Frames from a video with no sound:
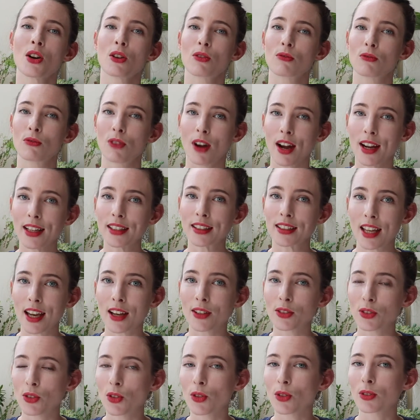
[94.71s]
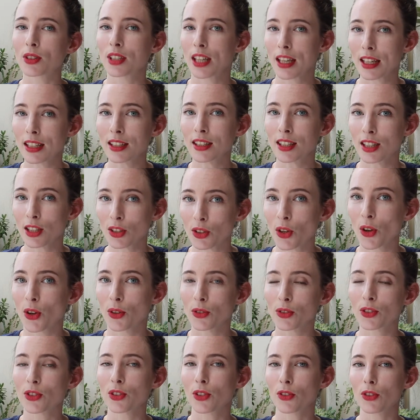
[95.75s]
write down your tasting
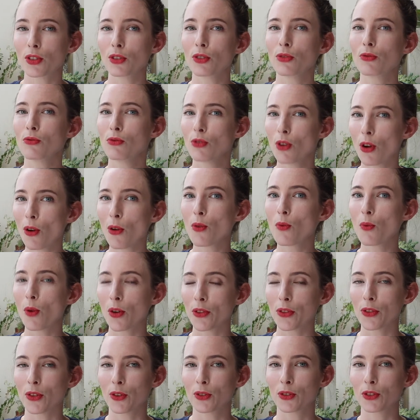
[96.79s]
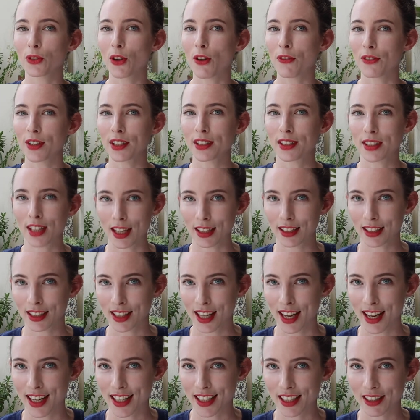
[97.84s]
notes so that you know what those coffees taste
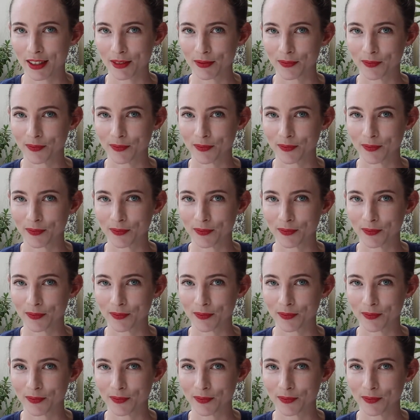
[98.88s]
like.